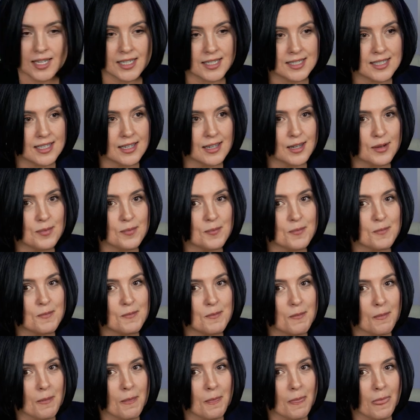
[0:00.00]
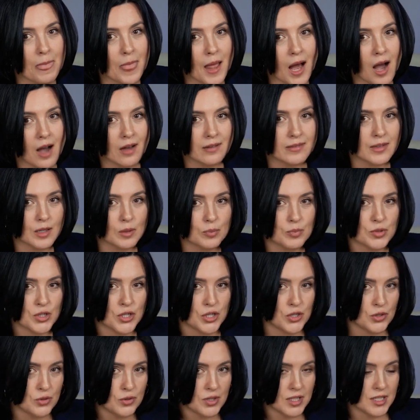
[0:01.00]
is there other
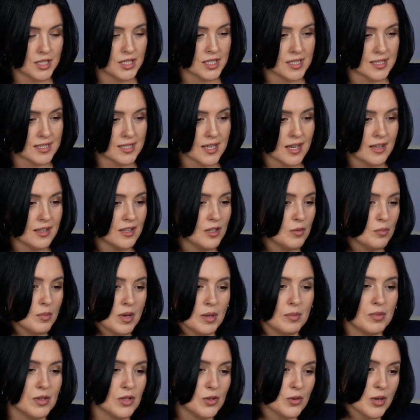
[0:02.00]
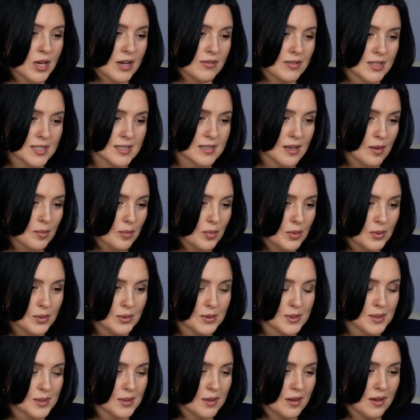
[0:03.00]
opportunities, and maybe you have
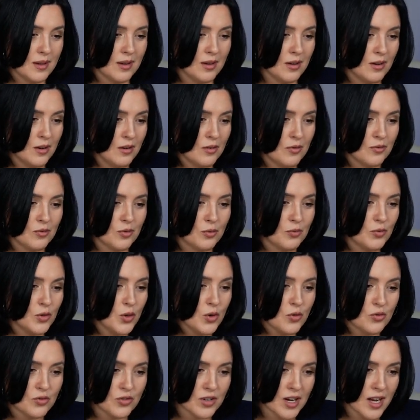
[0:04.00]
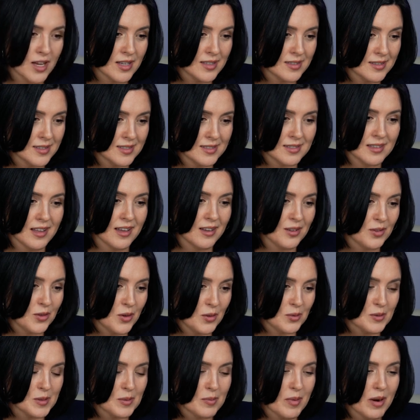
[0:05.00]
examples of your friends, like
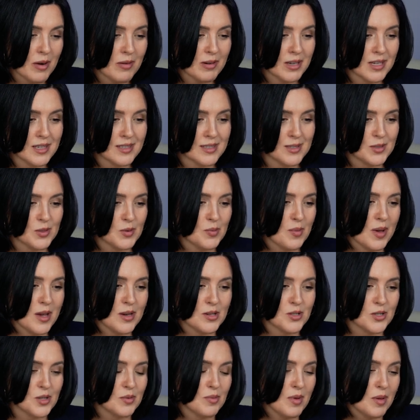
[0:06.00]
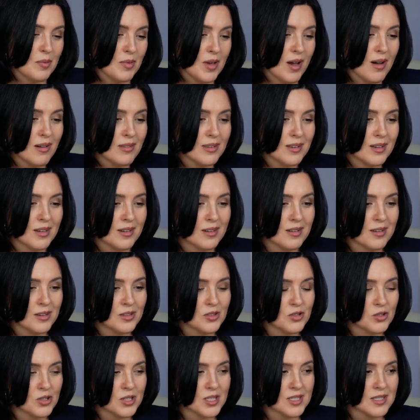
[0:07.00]
those Americans you mentioned, maybe other
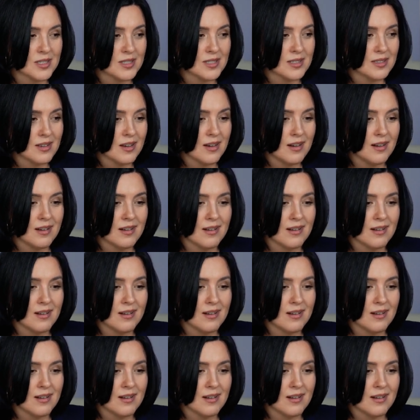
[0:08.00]
countries